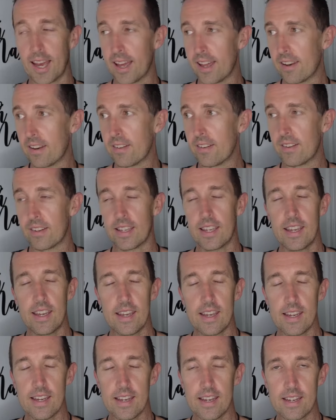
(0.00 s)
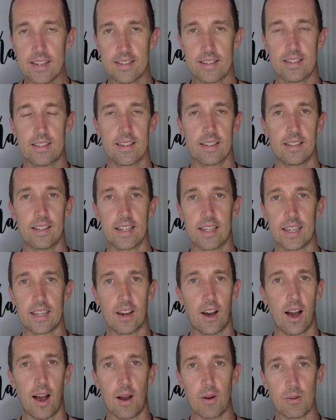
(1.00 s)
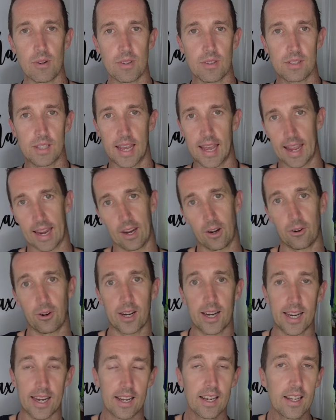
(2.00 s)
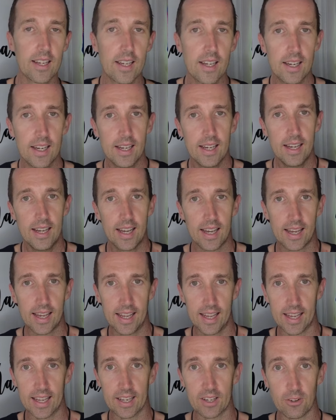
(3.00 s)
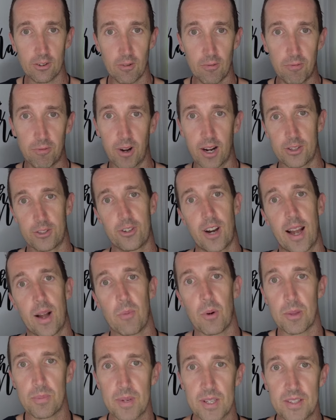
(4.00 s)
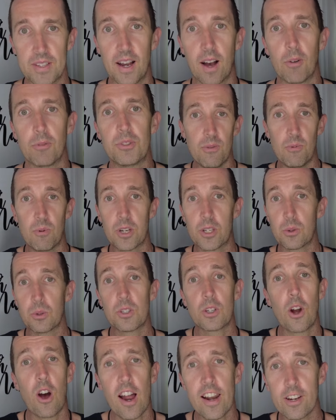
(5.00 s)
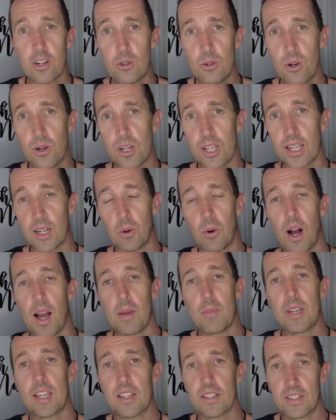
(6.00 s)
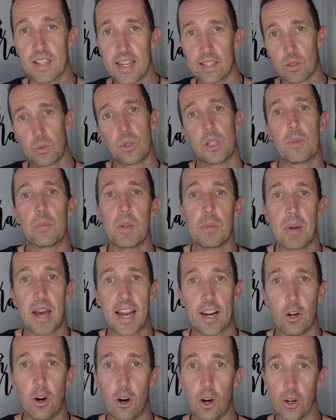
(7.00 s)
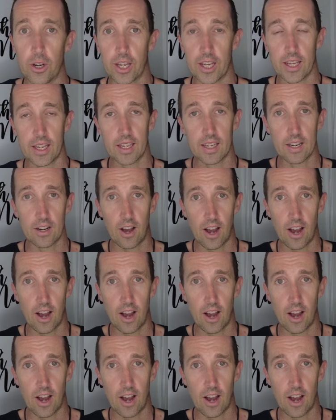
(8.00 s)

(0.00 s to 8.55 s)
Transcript: And instantly I was angry and frustrated with myself, which was kind of good in a way because that switched me back on. And